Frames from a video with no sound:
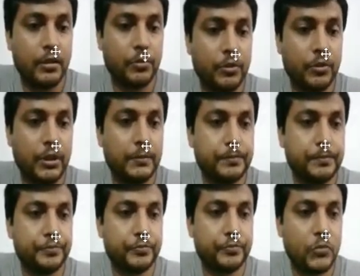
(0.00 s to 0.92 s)
Okay,
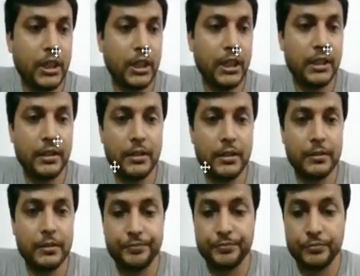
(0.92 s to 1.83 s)
and
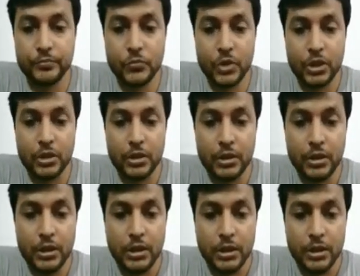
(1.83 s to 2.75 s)

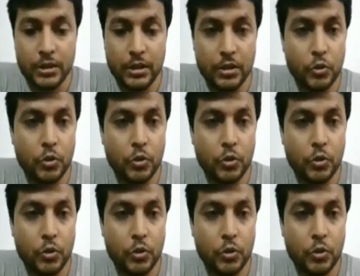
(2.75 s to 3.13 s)
the